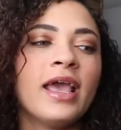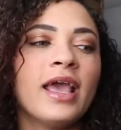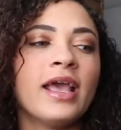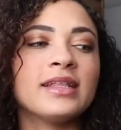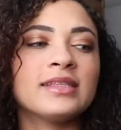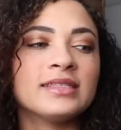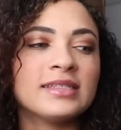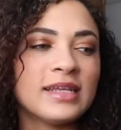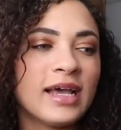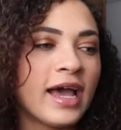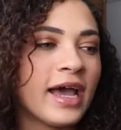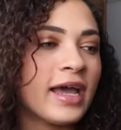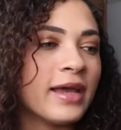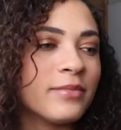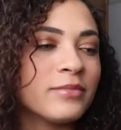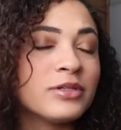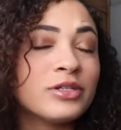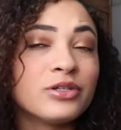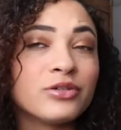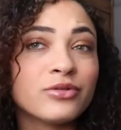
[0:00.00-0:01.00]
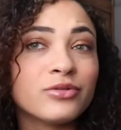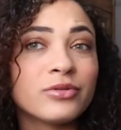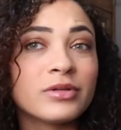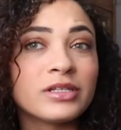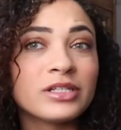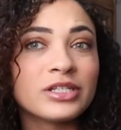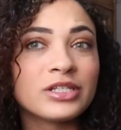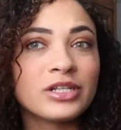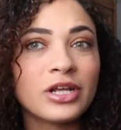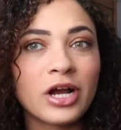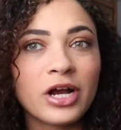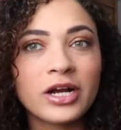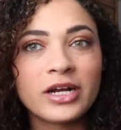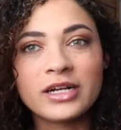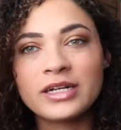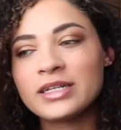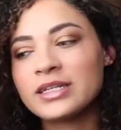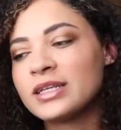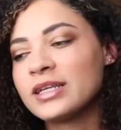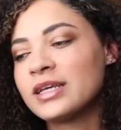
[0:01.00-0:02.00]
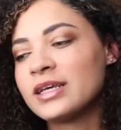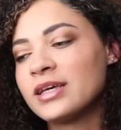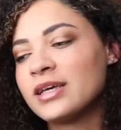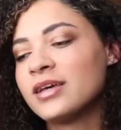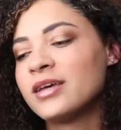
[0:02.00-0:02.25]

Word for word: it's time to start